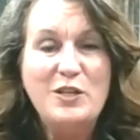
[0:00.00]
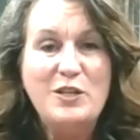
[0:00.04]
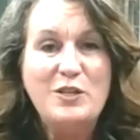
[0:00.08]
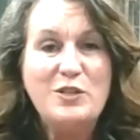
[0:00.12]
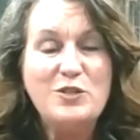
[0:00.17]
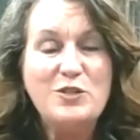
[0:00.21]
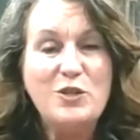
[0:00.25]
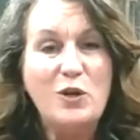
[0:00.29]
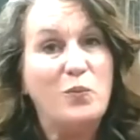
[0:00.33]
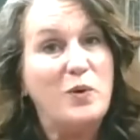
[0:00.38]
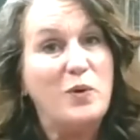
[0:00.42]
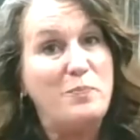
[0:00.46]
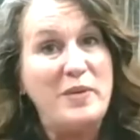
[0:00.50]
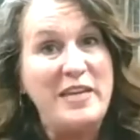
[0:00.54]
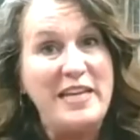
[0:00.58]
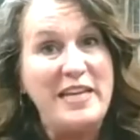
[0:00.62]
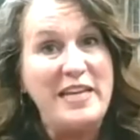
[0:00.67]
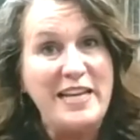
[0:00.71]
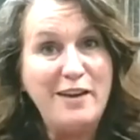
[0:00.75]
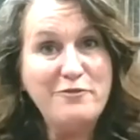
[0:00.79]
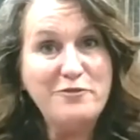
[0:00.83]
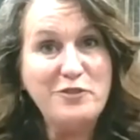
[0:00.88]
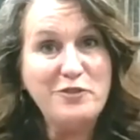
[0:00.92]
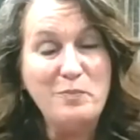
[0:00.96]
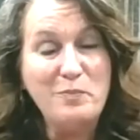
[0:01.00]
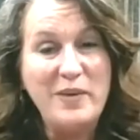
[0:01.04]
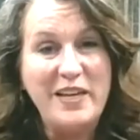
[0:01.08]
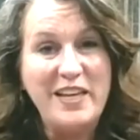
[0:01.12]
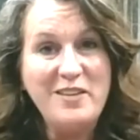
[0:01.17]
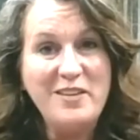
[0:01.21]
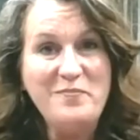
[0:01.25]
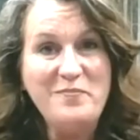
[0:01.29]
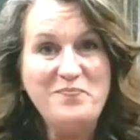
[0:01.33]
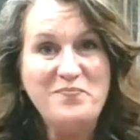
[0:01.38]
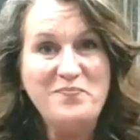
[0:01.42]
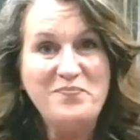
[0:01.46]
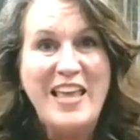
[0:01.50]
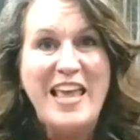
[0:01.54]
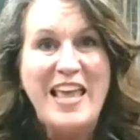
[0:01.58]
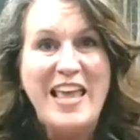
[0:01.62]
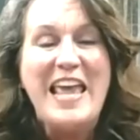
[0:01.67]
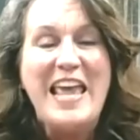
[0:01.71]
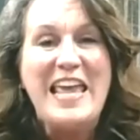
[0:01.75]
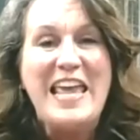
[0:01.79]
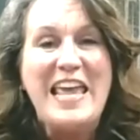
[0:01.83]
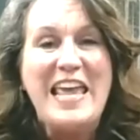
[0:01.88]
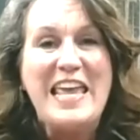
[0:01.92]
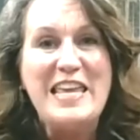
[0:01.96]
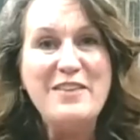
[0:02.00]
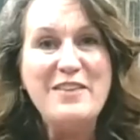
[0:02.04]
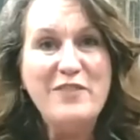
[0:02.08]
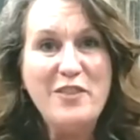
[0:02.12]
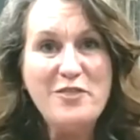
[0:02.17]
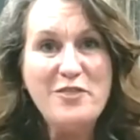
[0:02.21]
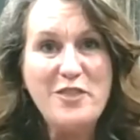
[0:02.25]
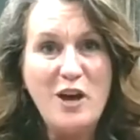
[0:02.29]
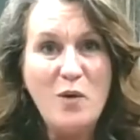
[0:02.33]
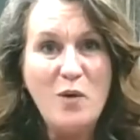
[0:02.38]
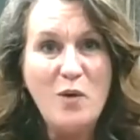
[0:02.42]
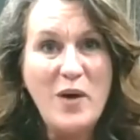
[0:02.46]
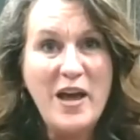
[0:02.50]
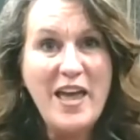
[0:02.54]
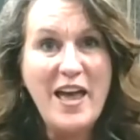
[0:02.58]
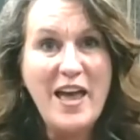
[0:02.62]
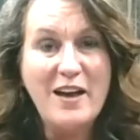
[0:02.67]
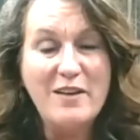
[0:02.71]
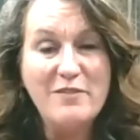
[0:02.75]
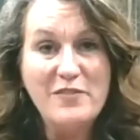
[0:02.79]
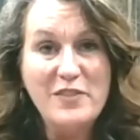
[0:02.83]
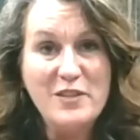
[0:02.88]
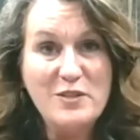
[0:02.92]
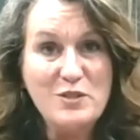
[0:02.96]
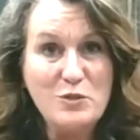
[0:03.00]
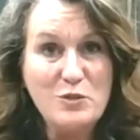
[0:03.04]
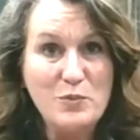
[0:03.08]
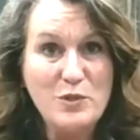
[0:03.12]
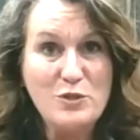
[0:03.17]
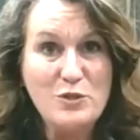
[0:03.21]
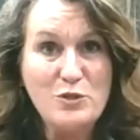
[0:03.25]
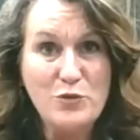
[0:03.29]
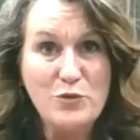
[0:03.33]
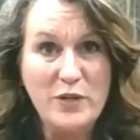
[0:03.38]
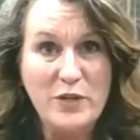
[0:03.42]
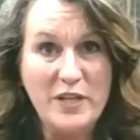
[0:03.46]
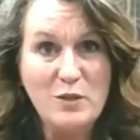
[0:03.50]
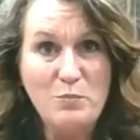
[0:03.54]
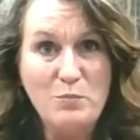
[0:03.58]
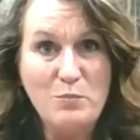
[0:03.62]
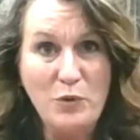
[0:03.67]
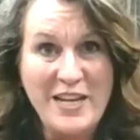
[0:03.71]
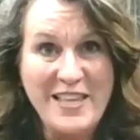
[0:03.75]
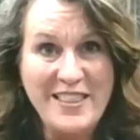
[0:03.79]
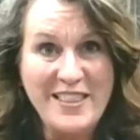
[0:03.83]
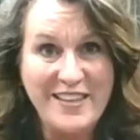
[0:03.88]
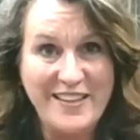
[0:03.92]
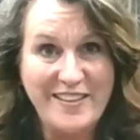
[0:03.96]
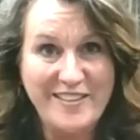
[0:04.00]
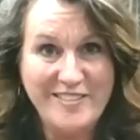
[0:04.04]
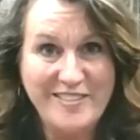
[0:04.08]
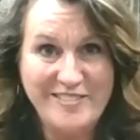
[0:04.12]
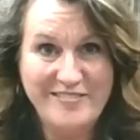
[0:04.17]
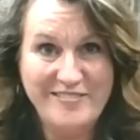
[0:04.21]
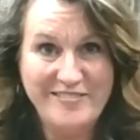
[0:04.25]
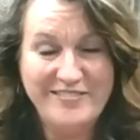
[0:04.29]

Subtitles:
So repeat after me. Even though I have this restricted breathing,